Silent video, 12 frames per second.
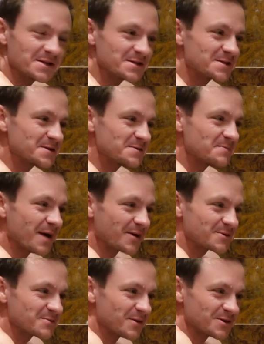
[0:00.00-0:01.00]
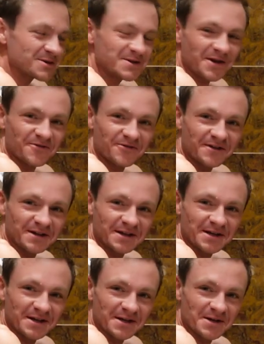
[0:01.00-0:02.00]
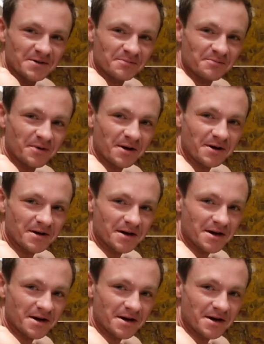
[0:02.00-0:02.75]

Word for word: this is about as much as I fit, but